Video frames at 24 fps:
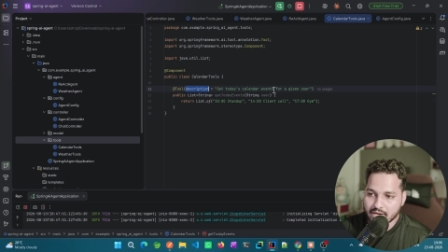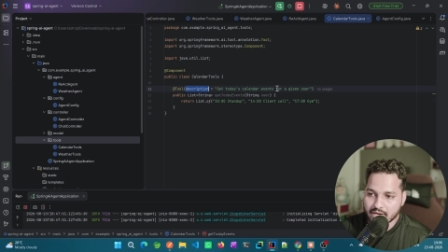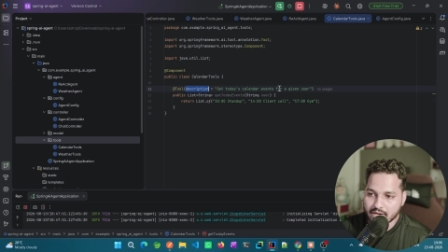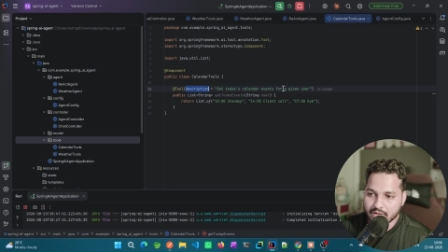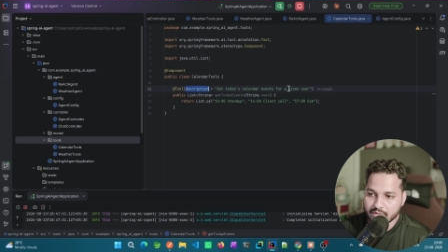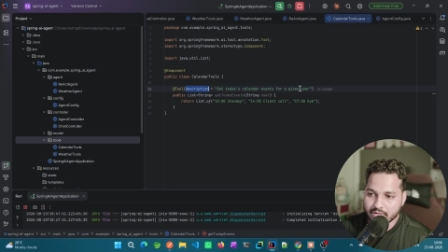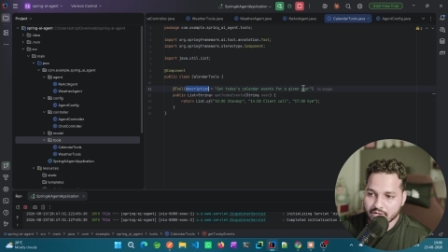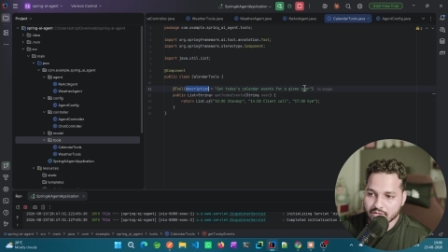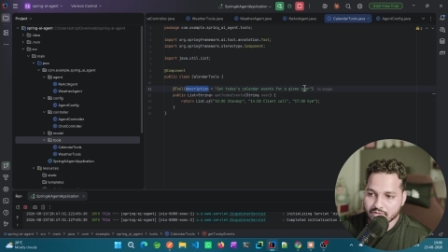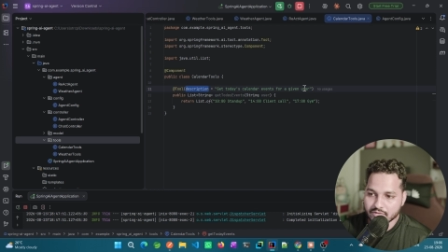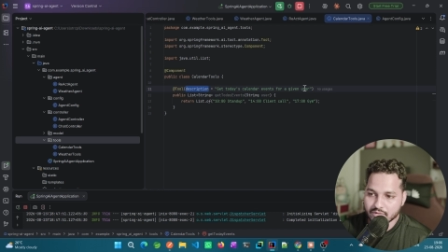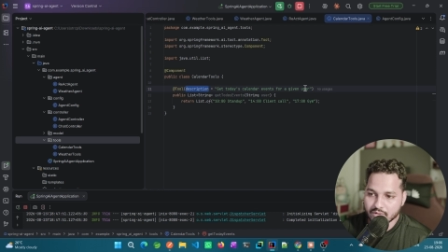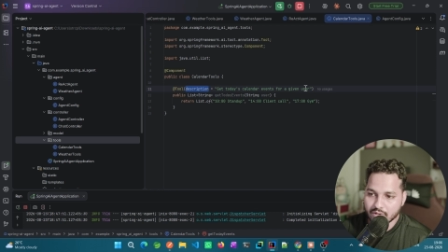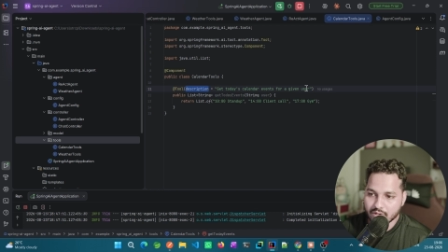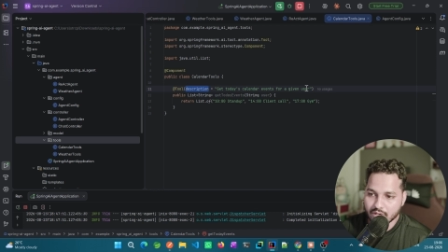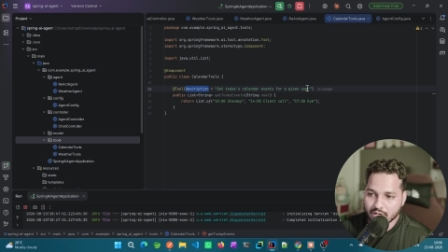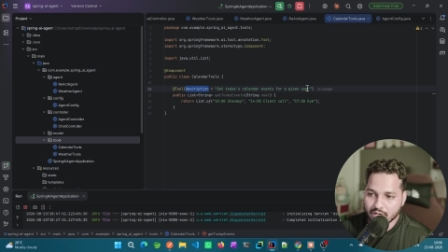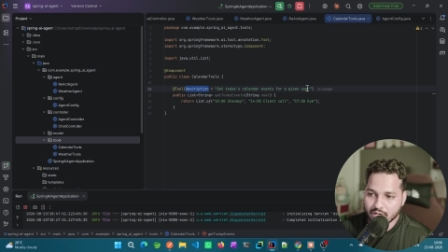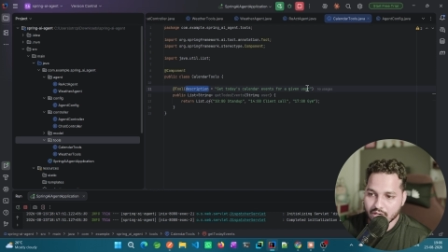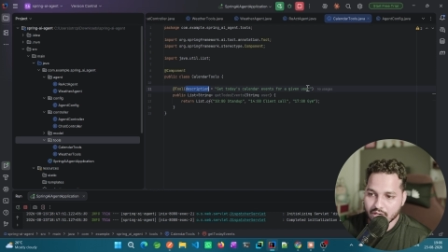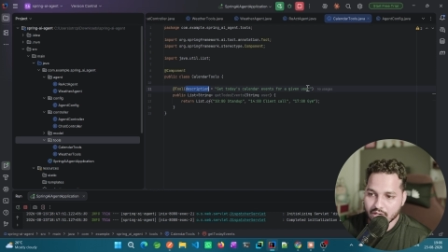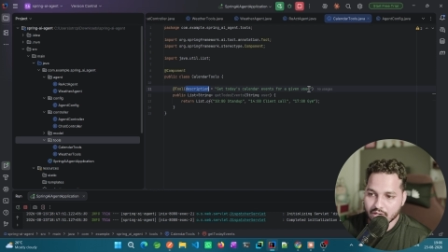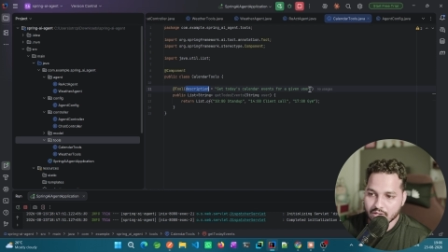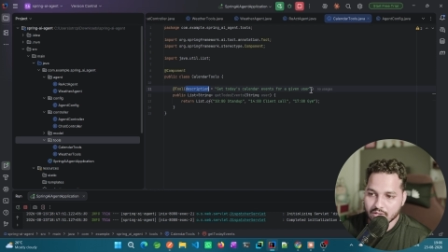events for
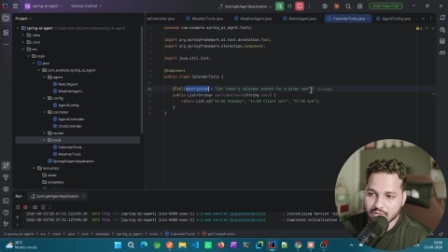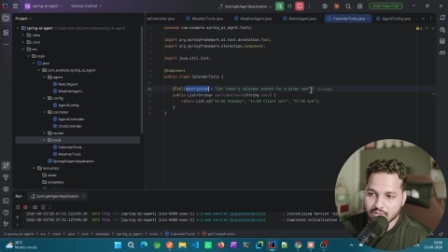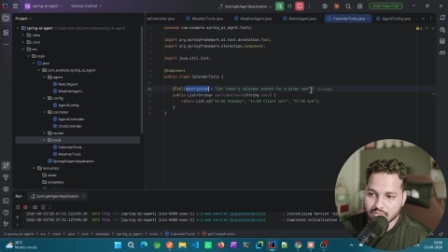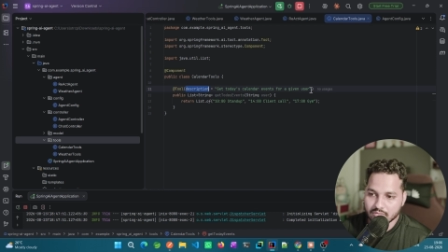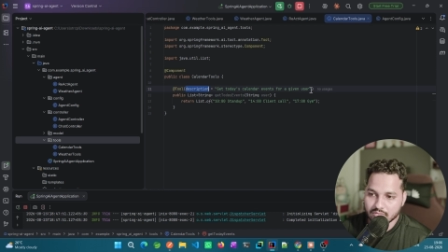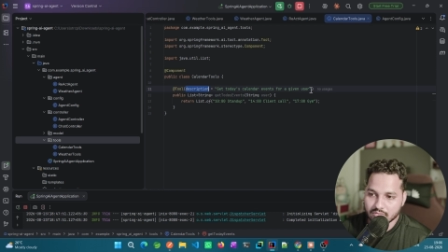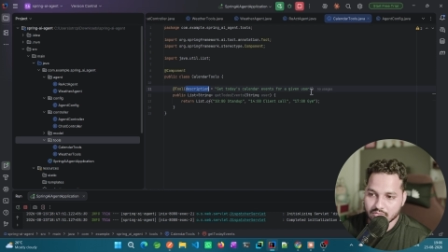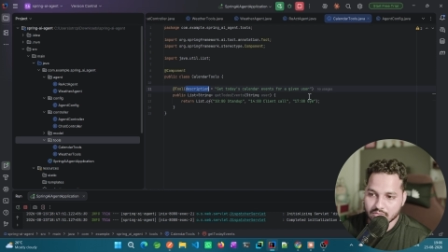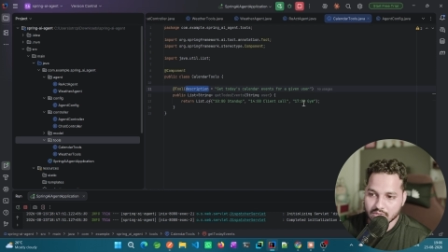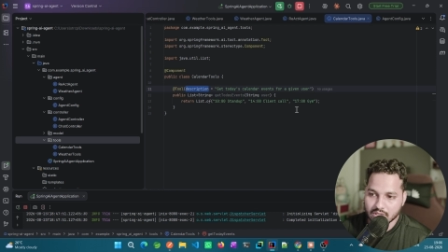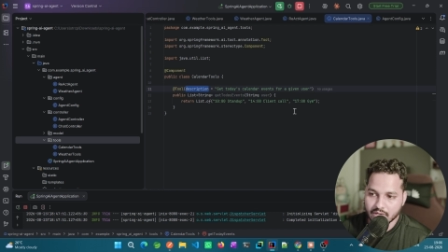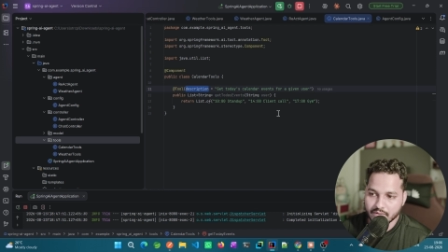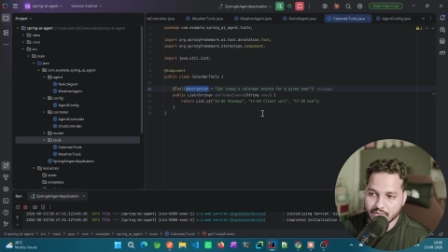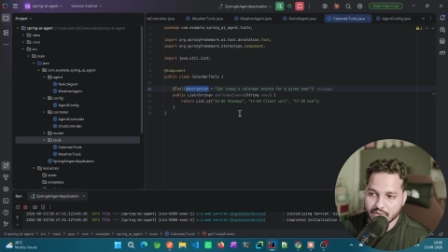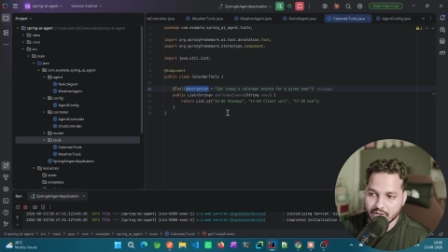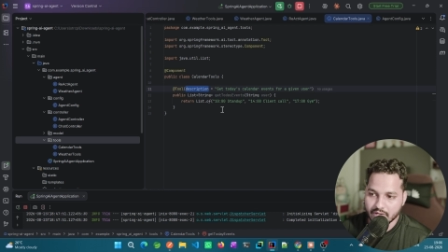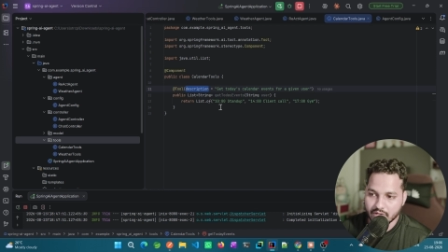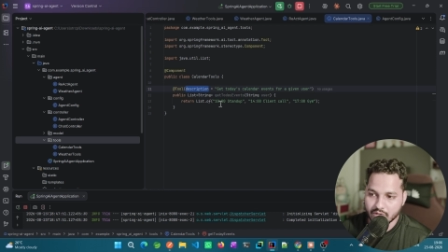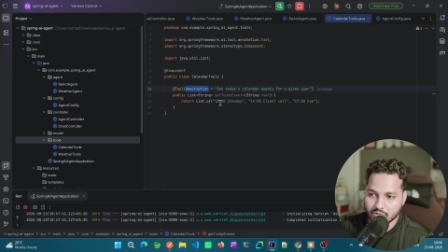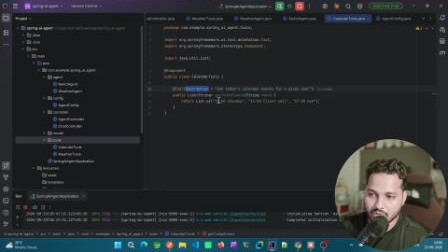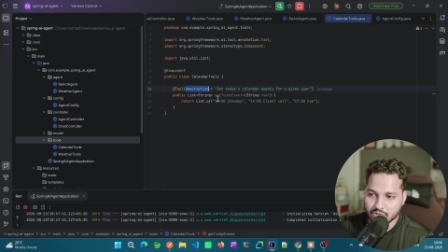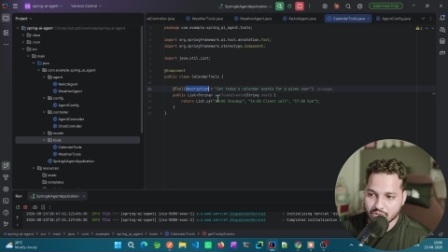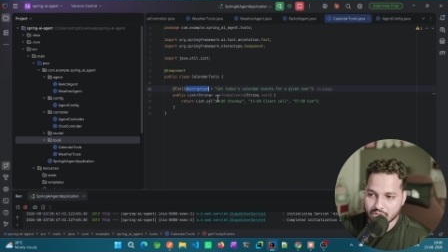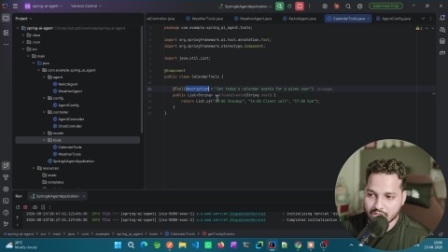a given
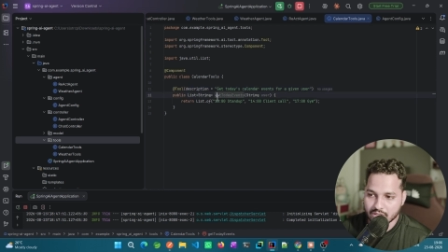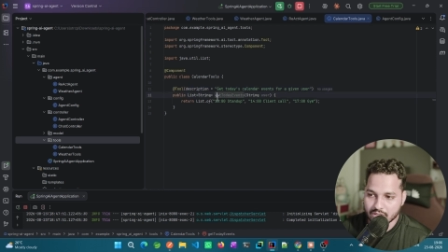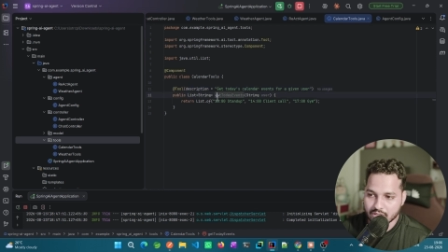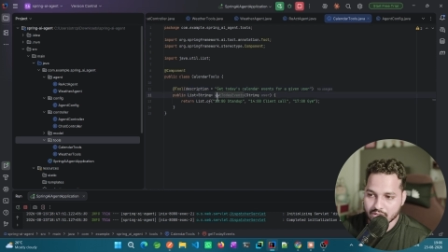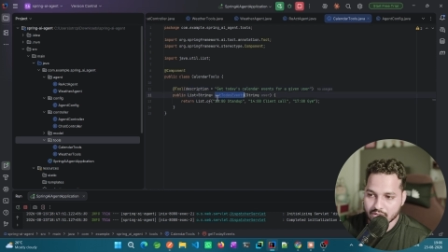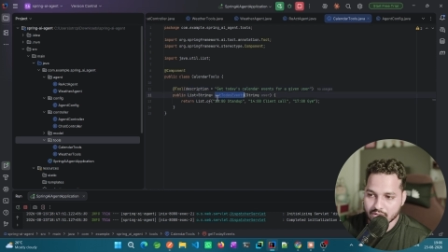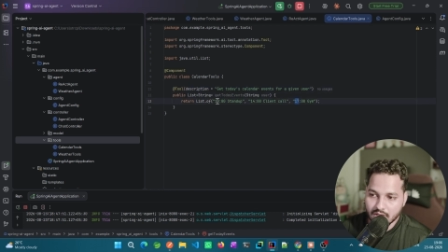user.